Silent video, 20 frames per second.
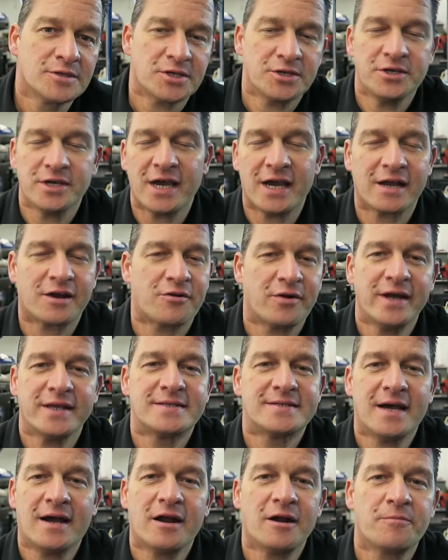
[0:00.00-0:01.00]
So you got
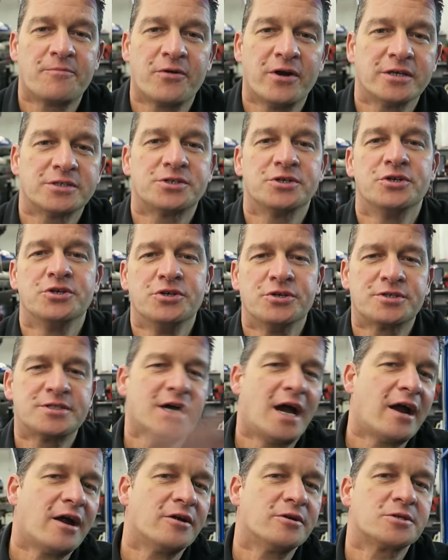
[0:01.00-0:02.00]
great tire pressure, your
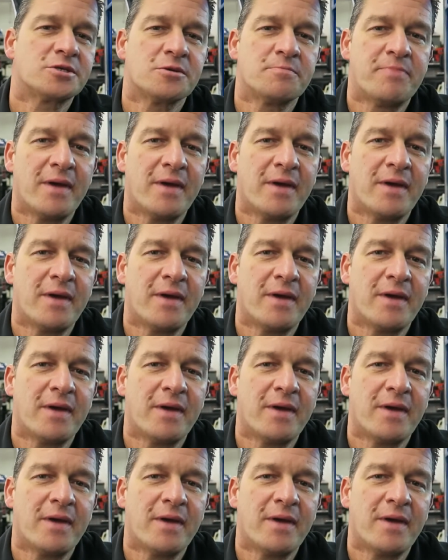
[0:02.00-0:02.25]
tires are